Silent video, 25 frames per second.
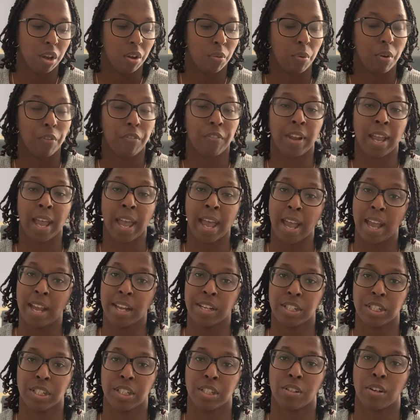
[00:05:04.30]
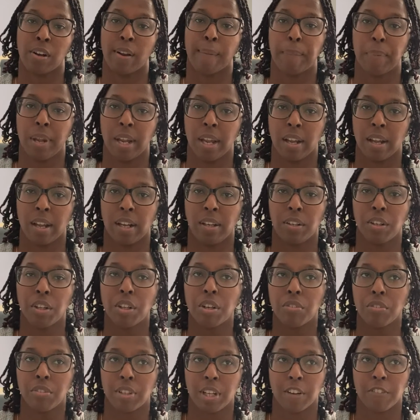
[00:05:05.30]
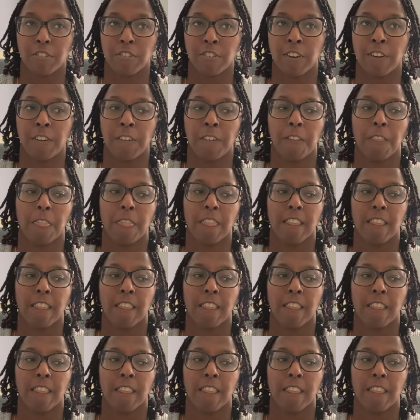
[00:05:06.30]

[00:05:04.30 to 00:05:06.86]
with cash, it's going to be a little different.